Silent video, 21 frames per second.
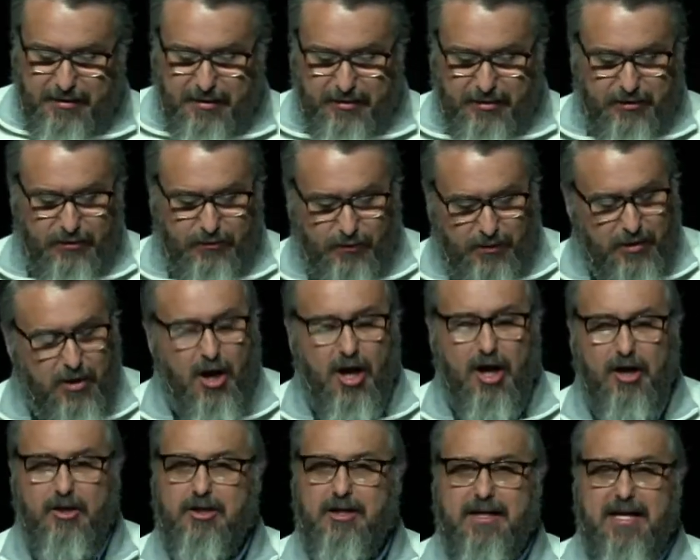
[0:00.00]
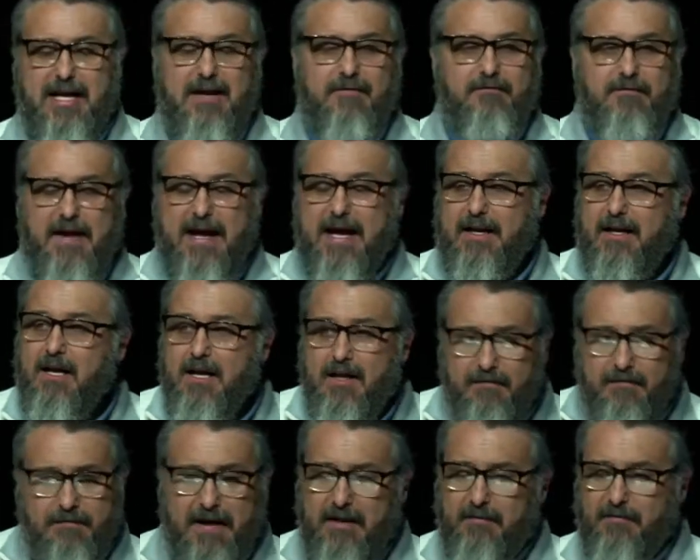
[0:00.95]
find righteousness with God. You can't
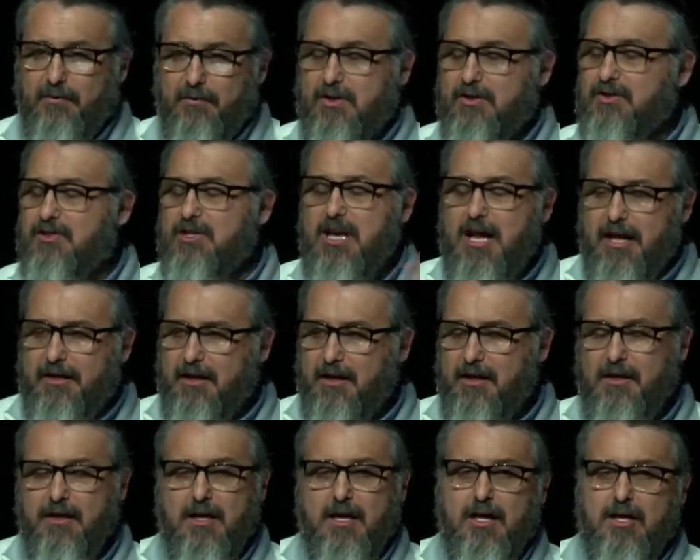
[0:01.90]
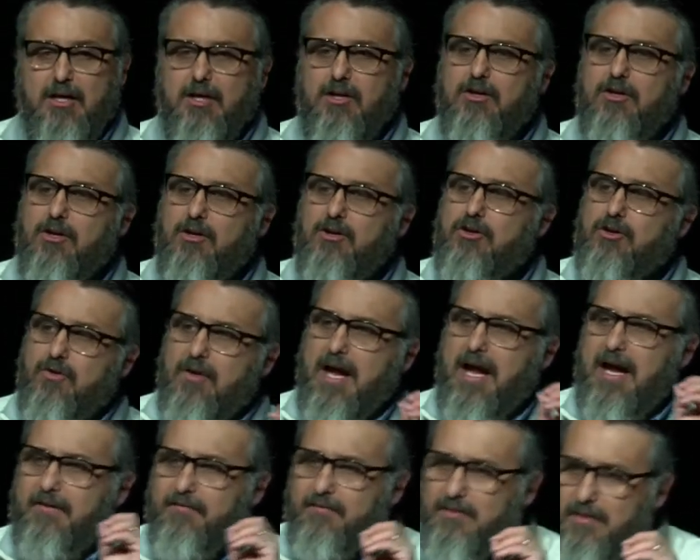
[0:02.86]
find faithfulness nothing. You, you,